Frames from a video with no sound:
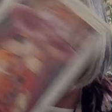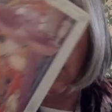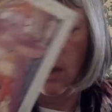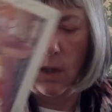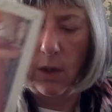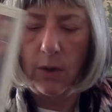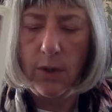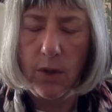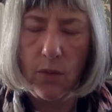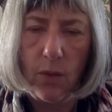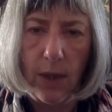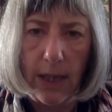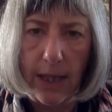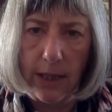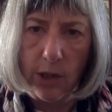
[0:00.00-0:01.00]
Close
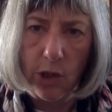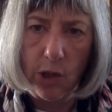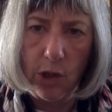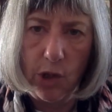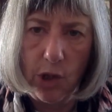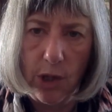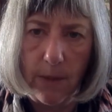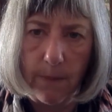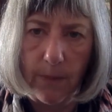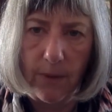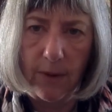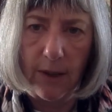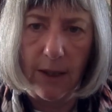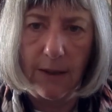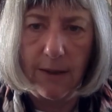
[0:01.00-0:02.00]

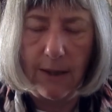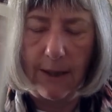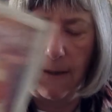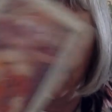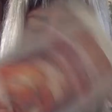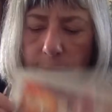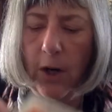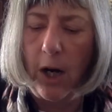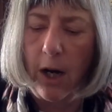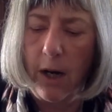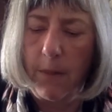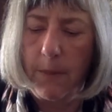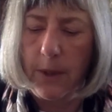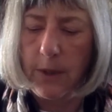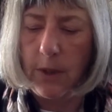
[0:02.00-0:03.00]
relationships is the
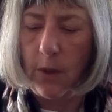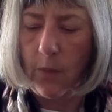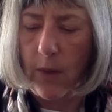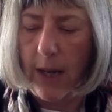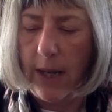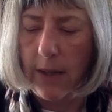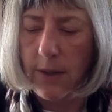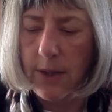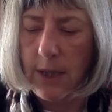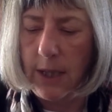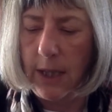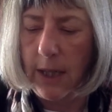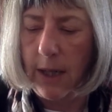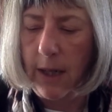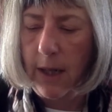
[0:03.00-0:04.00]
environment around
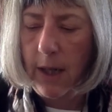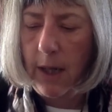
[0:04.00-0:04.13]
here.